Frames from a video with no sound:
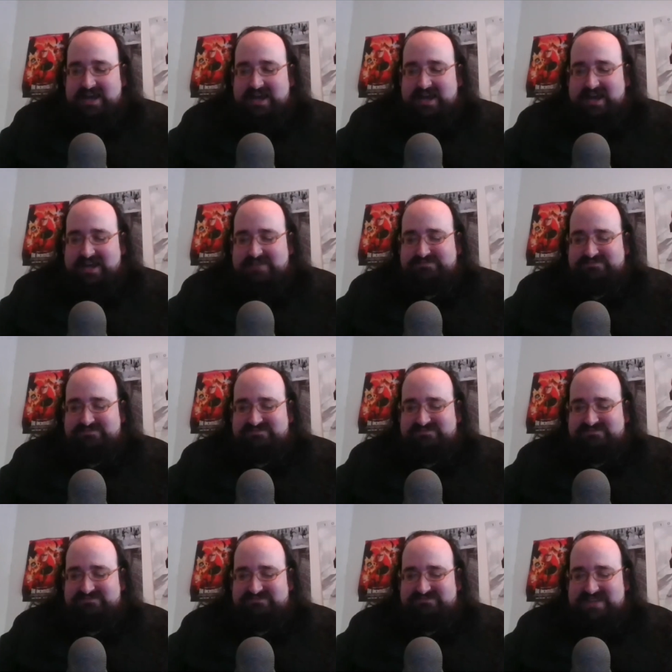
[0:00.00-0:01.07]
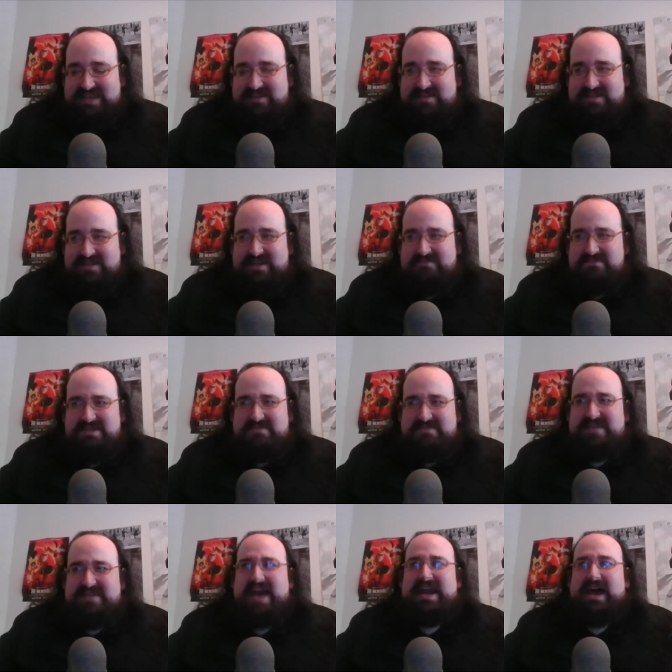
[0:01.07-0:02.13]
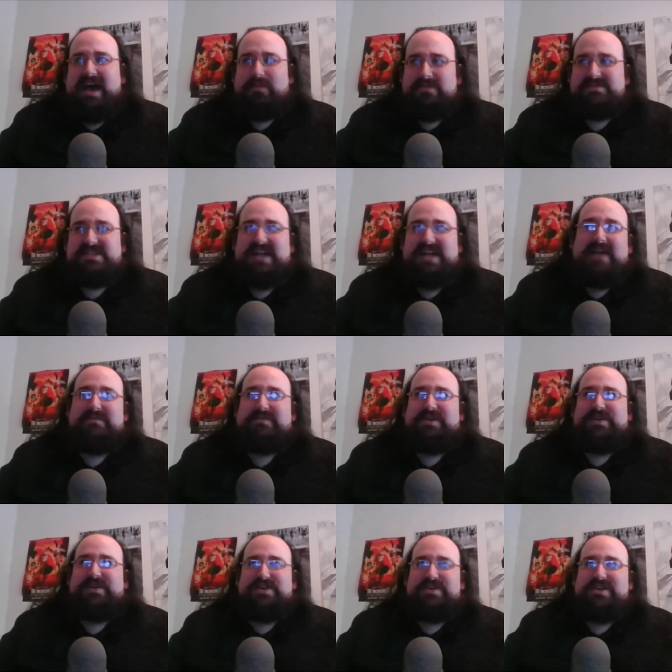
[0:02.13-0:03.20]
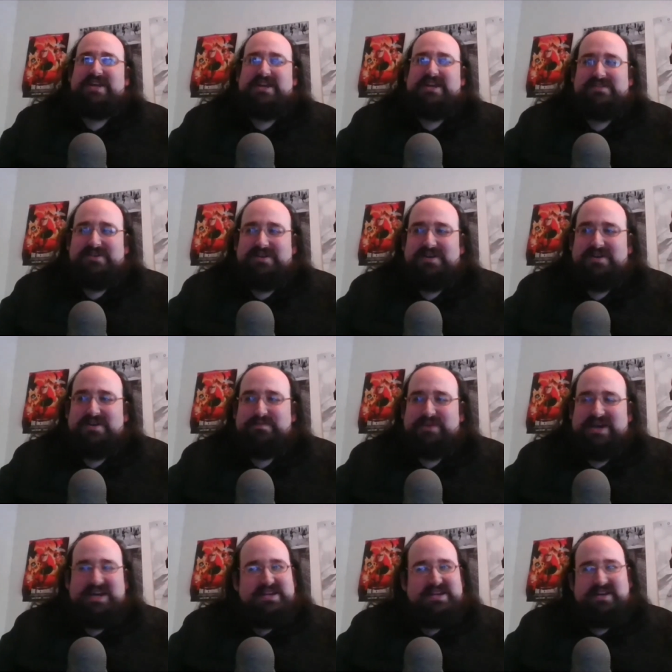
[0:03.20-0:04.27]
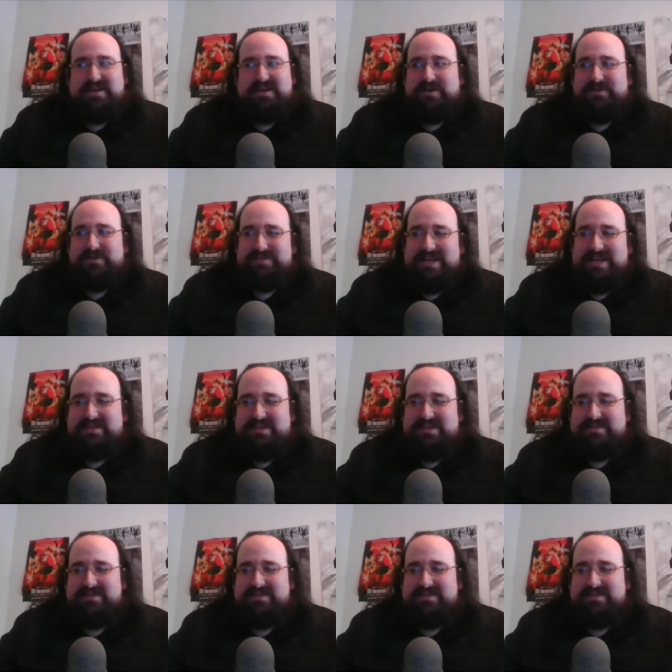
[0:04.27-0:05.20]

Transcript: Um, th- that album's not very good either, but you know it. In